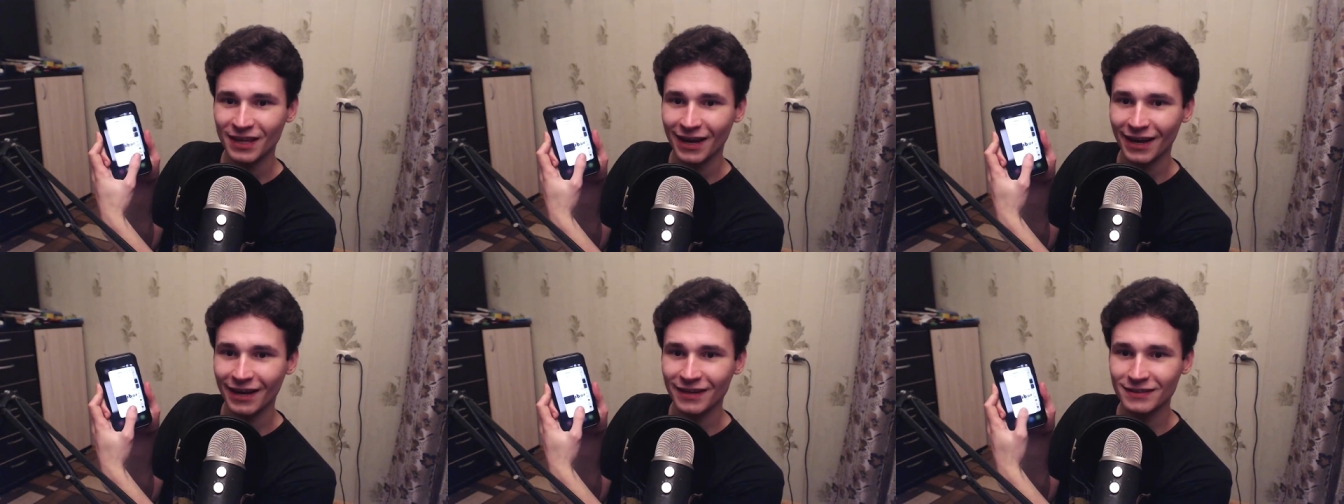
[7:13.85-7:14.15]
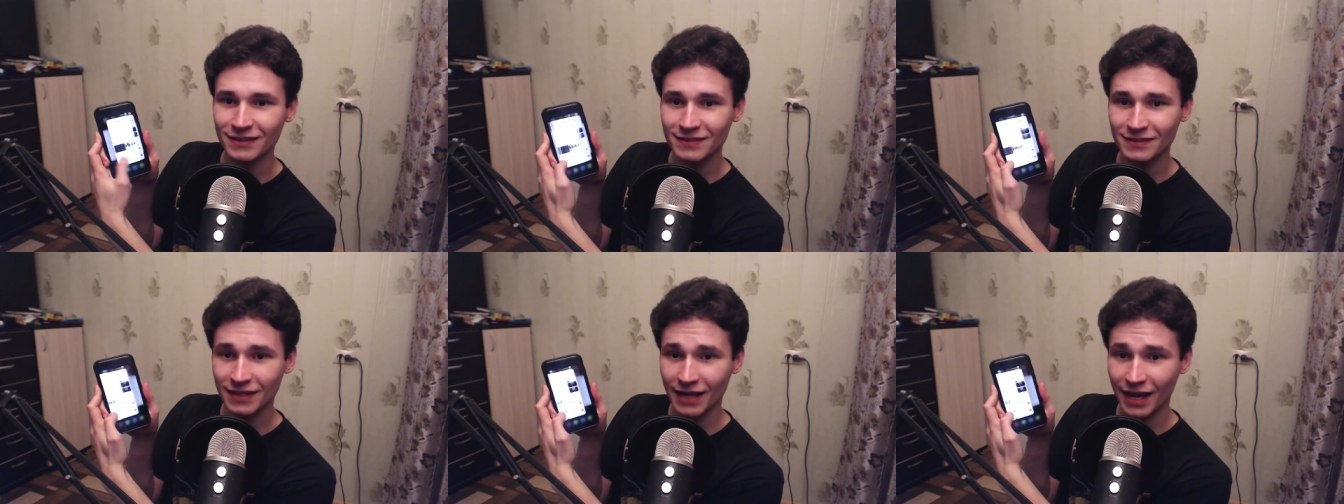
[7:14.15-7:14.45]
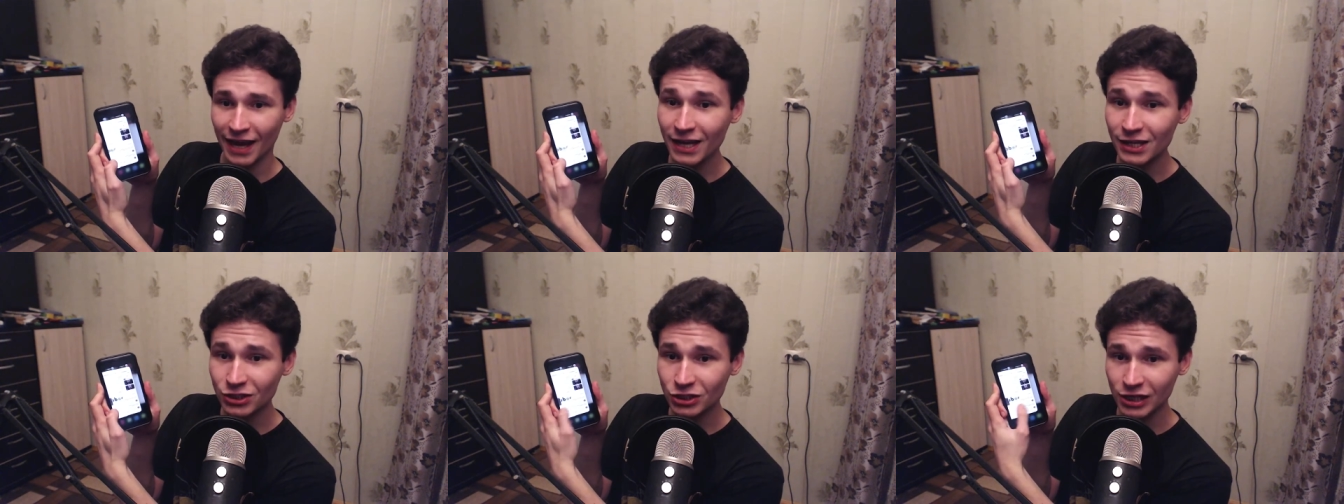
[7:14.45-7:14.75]
it is
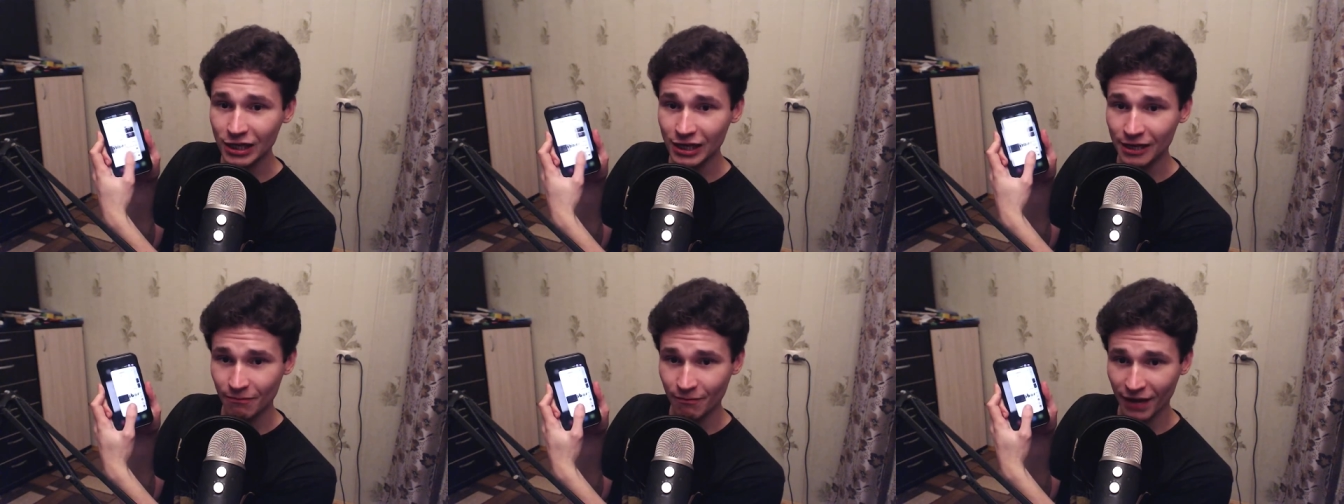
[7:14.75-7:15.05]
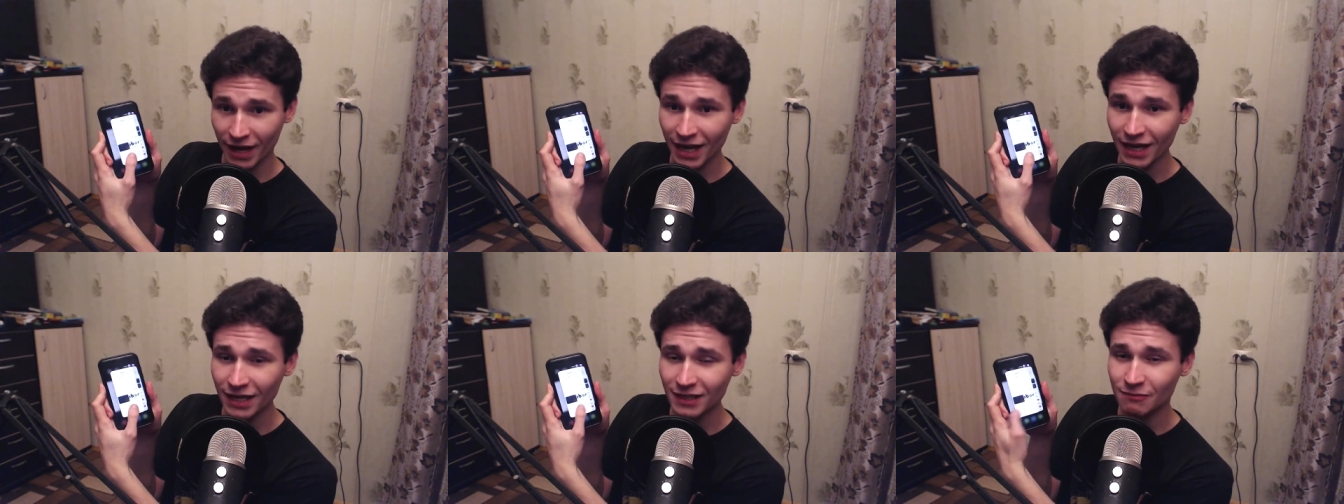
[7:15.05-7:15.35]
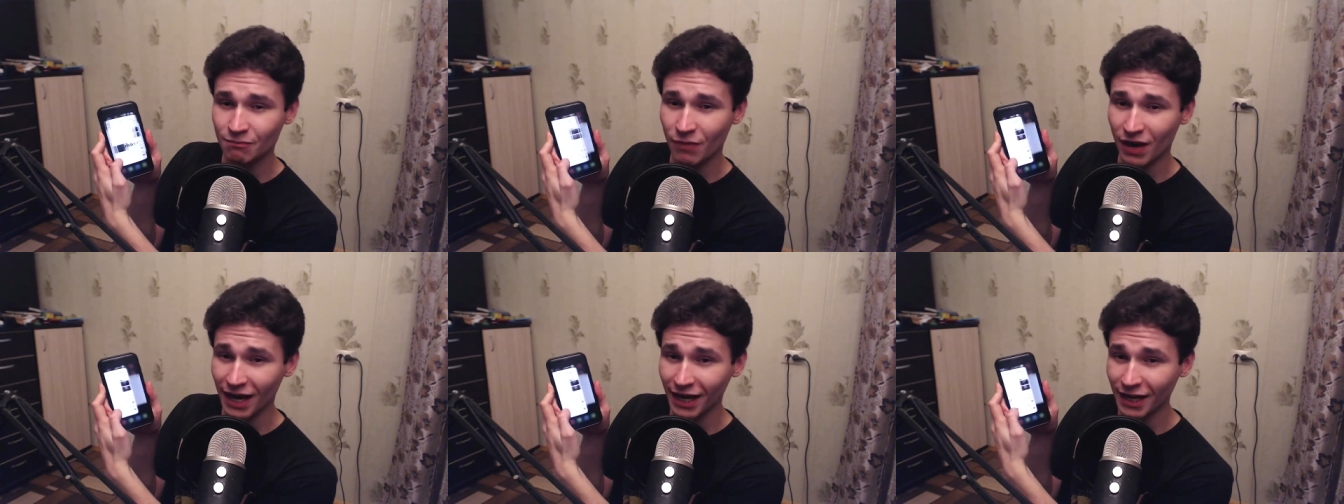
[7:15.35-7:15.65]
actually
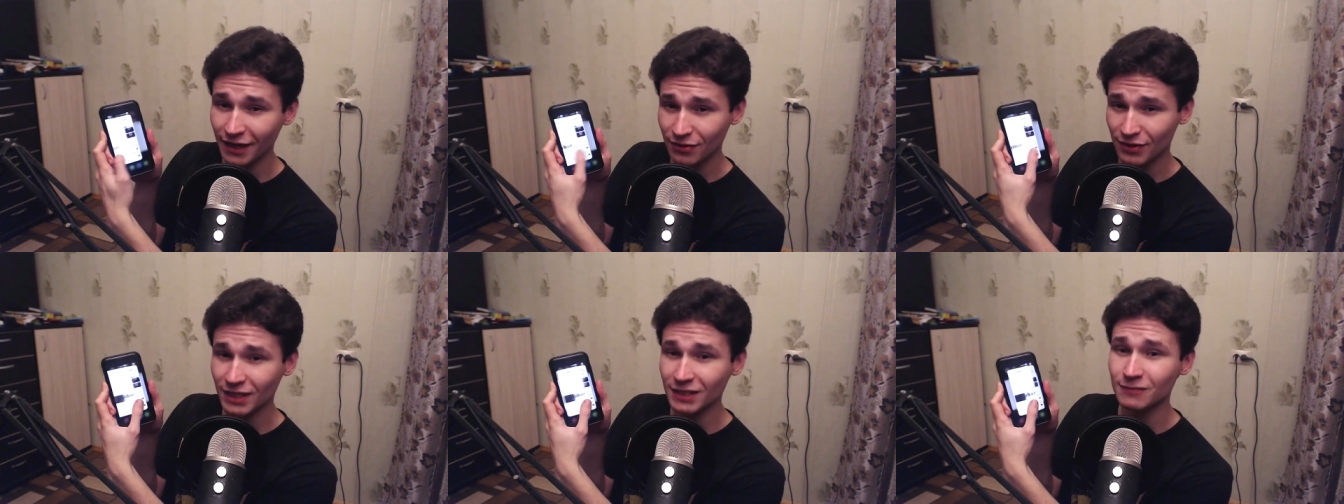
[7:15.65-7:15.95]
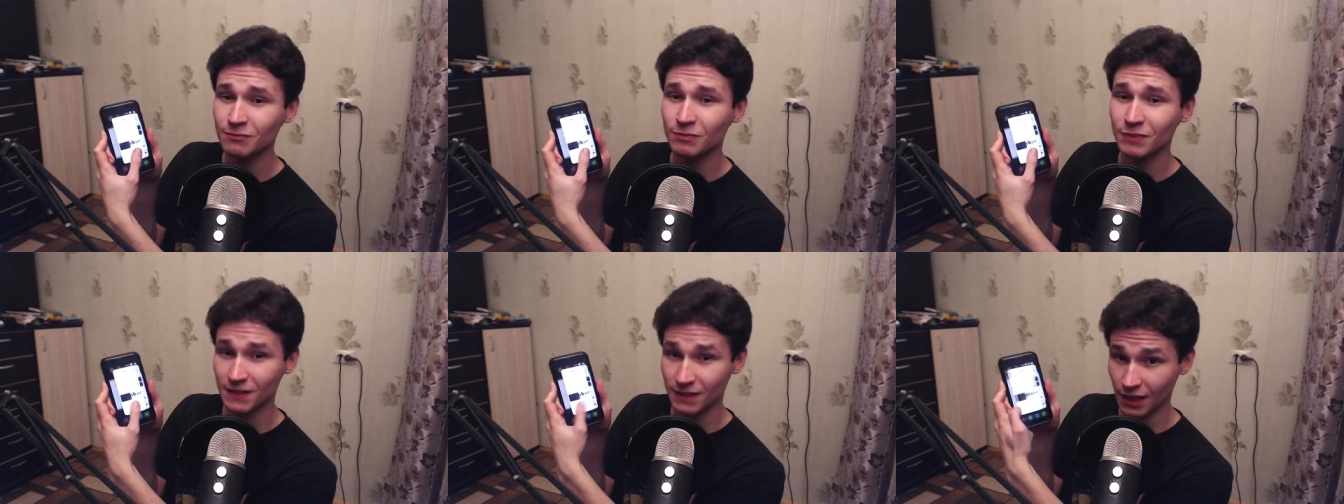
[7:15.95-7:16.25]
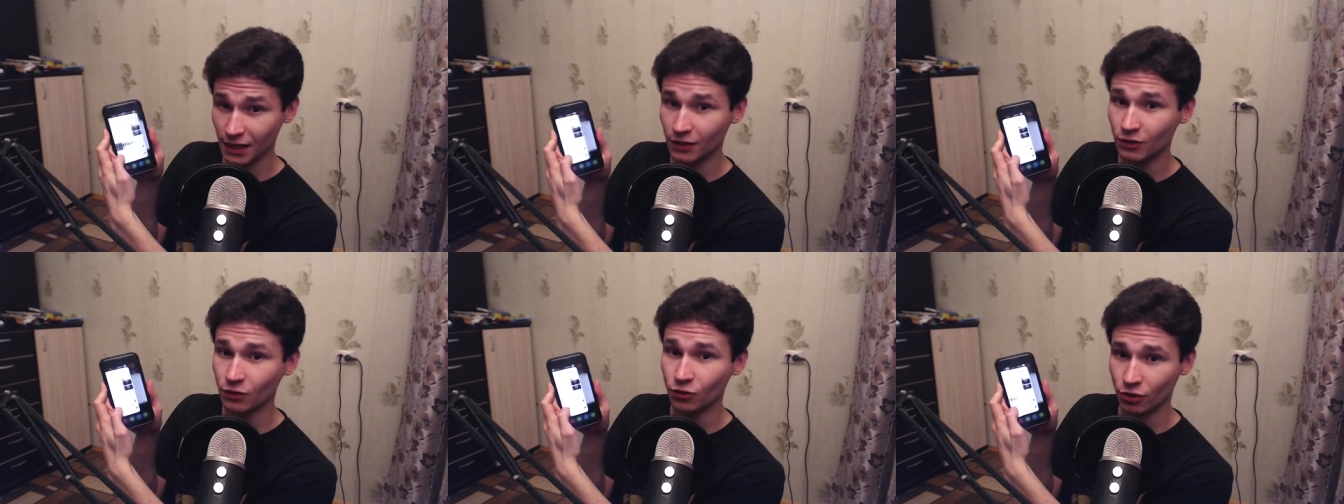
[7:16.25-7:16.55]
made by these
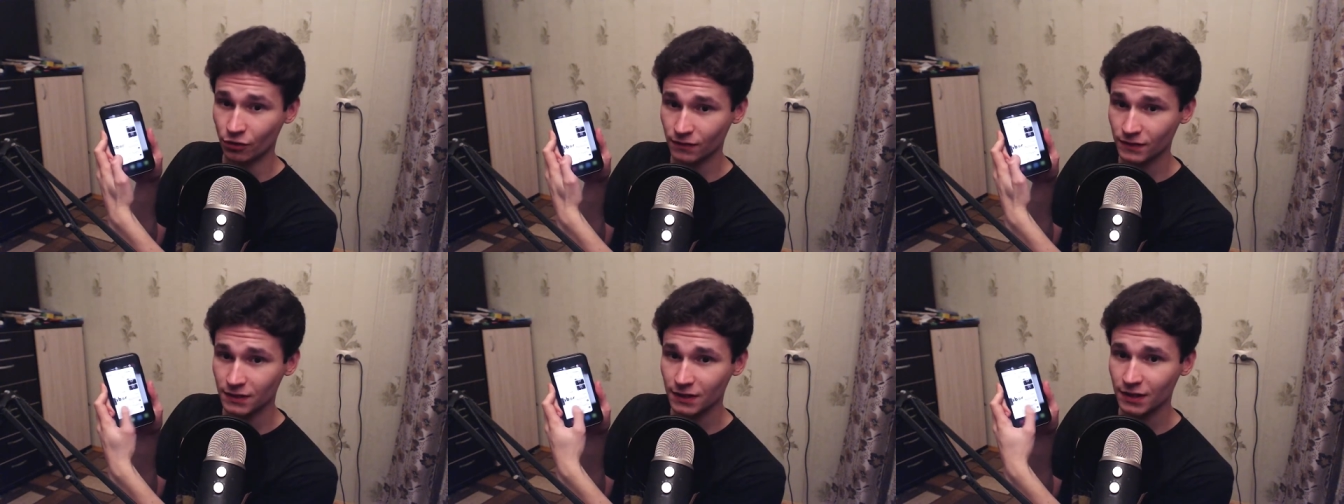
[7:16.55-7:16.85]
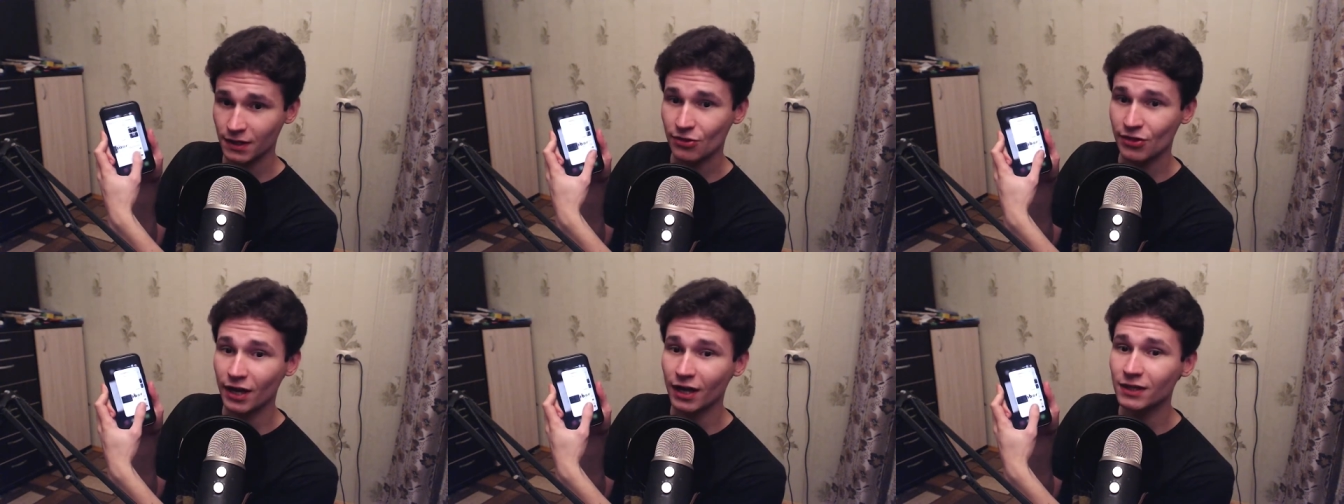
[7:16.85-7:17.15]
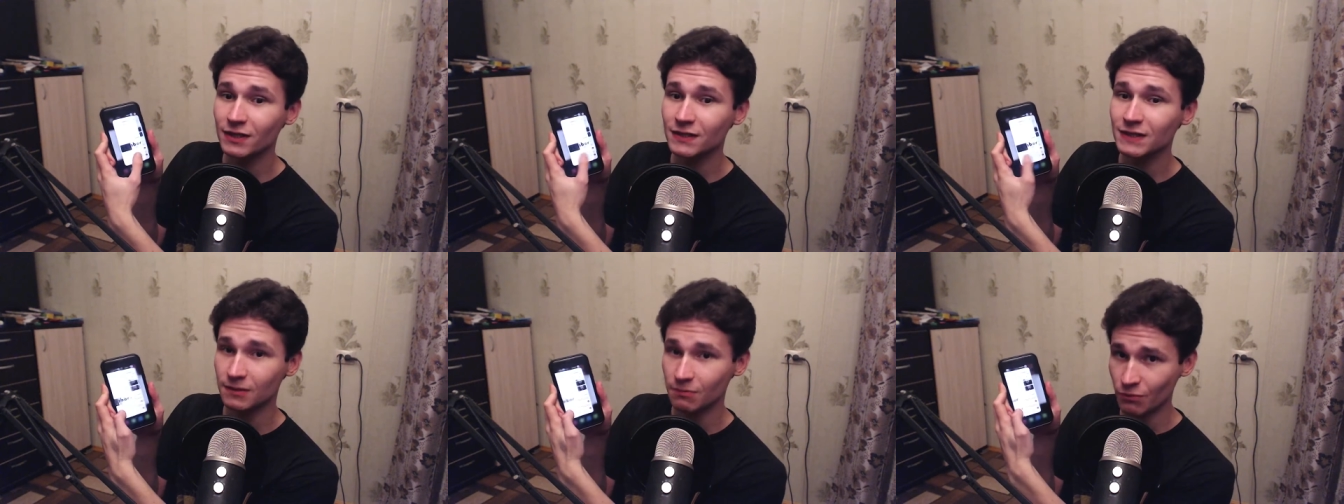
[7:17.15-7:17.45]
Bezier curves. They are
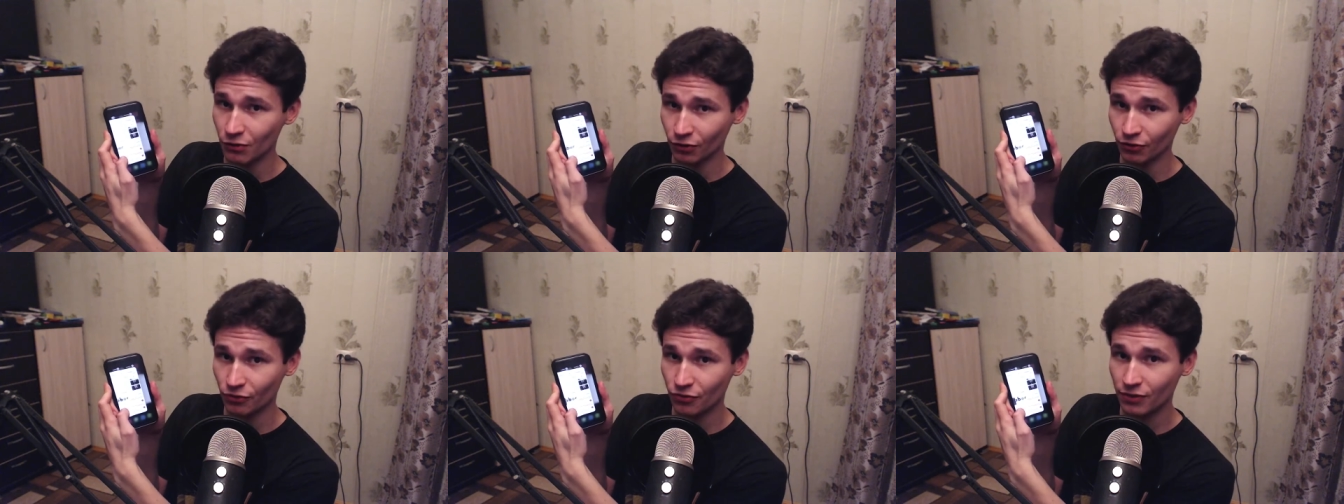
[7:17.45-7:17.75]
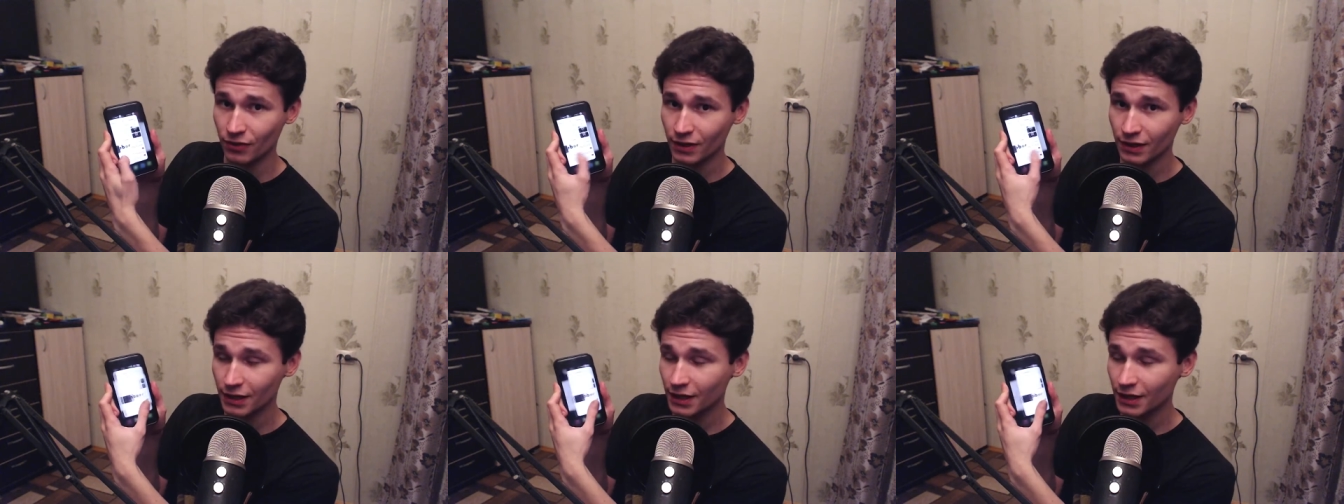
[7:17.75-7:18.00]
smooth.